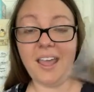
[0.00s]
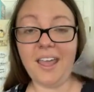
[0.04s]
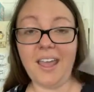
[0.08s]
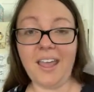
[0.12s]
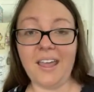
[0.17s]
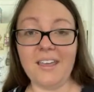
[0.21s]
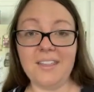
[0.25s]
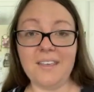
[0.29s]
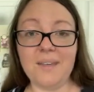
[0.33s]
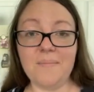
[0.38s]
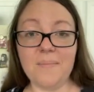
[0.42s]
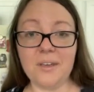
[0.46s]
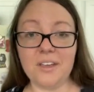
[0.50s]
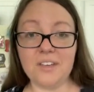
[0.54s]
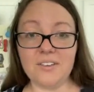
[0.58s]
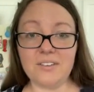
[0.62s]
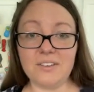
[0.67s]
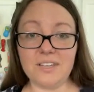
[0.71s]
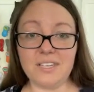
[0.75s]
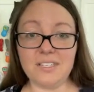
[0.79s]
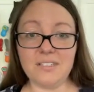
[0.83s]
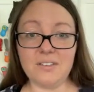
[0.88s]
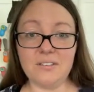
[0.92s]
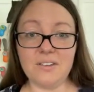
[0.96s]
And then my
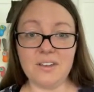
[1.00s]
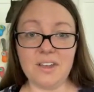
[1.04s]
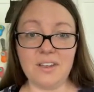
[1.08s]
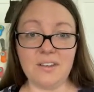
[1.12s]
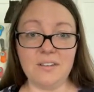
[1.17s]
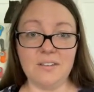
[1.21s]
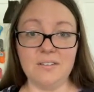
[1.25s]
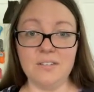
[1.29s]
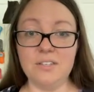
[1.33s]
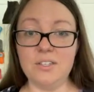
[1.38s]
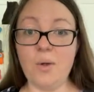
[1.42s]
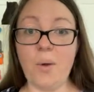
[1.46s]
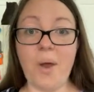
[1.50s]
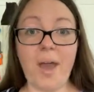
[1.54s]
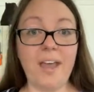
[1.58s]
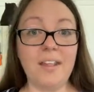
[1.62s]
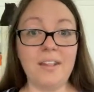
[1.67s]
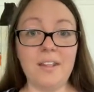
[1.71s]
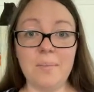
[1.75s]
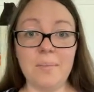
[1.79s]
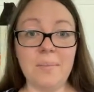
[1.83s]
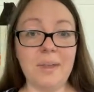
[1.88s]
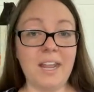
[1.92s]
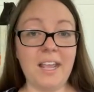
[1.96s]
cookies are done. So I
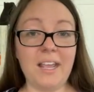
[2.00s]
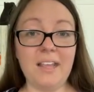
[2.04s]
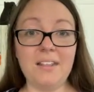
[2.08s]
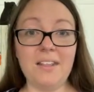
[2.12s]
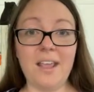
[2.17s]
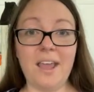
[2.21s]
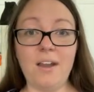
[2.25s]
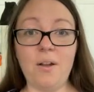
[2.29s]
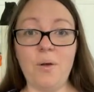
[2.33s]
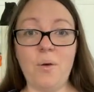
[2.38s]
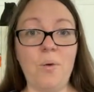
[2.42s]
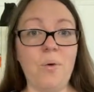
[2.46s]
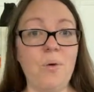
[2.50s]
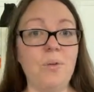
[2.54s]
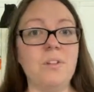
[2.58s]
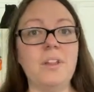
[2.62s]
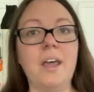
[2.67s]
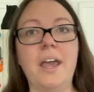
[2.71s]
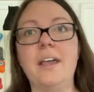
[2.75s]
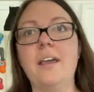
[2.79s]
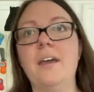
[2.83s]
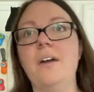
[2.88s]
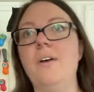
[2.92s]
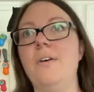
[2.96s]
eliminate that whole
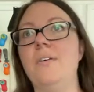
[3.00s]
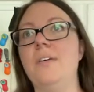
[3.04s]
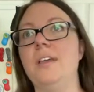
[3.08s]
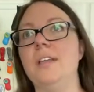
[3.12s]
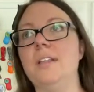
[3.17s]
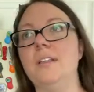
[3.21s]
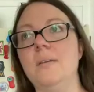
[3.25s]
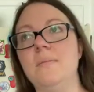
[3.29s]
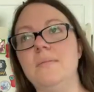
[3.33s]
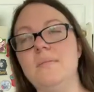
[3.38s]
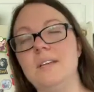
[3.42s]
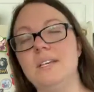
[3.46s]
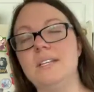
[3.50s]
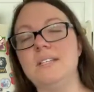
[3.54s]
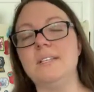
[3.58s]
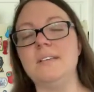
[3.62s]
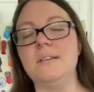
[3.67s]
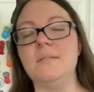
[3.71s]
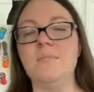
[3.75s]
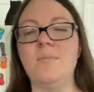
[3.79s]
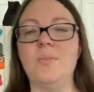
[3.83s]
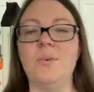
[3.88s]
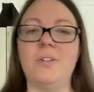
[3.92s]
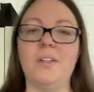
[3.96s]
like, oh, get the
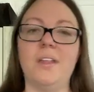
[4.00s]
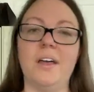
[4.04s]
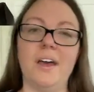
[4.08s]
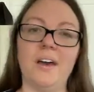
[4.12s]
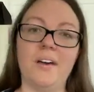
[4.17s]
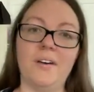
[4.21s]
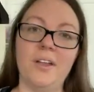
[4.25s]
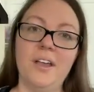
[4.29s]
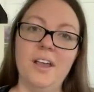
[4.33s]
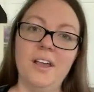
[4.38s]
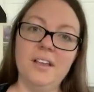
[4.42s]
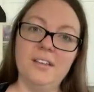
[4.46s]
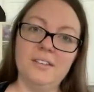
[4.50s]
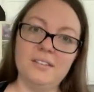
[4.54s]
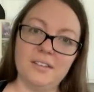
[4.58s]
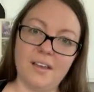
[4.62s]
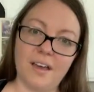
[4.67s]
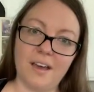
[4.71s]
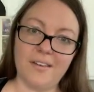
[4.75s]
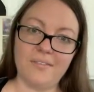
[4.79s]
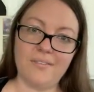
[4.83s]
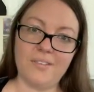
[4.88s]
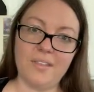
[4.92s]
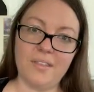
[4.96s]
mixing bowl out,
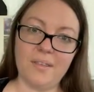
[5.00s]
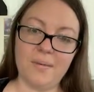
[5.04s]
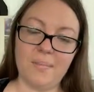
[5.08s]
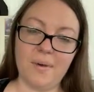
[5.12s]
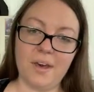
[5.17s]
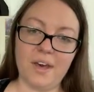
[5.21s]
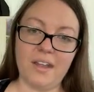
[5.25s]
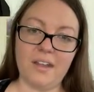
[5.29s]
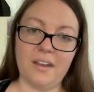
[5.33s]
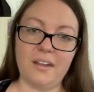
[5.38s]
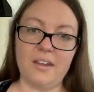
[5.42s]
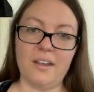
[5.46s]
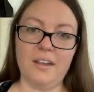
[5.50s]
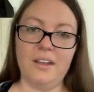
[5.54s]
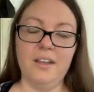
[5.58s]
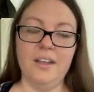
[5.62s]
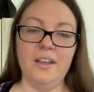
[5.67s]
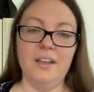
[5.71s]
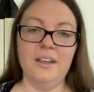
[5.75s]
soften the butter,